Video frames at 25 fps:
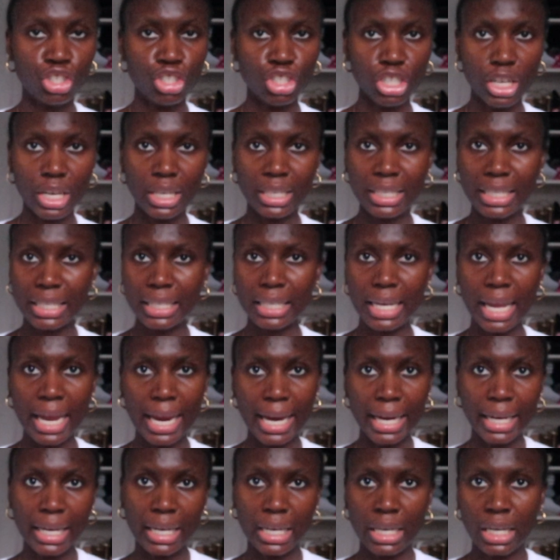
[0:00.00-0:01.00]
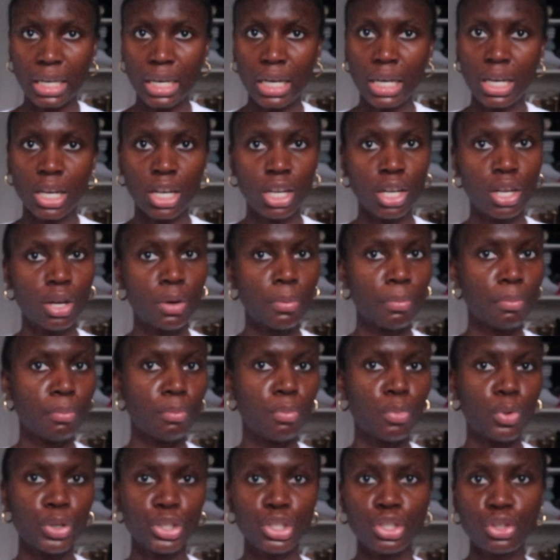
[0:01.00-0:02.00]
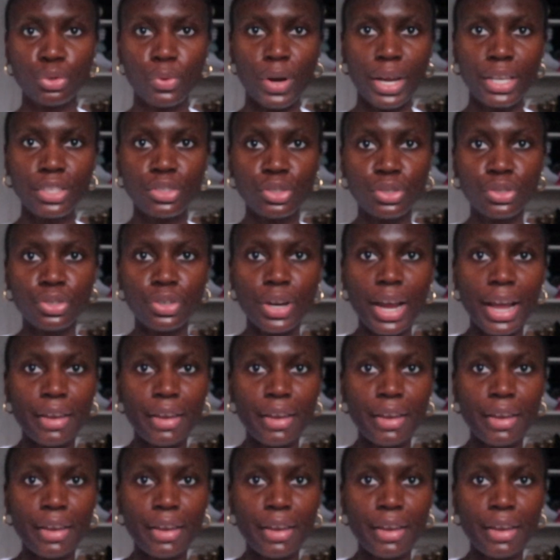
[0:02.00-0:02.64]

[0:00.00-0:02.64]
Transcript: jelly like moisturizer.